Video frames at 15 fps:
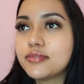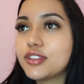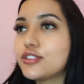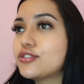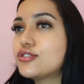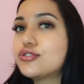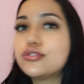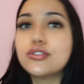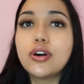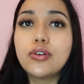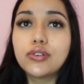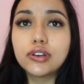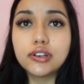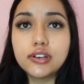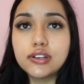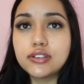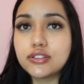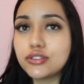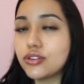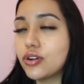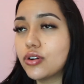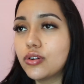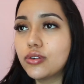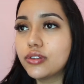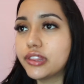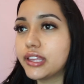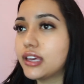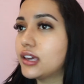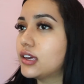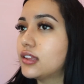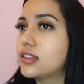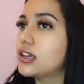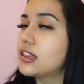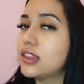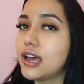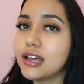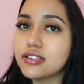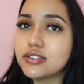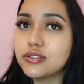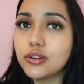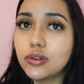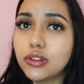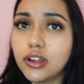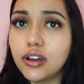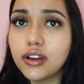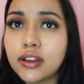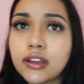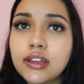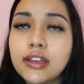So good. So they last so long.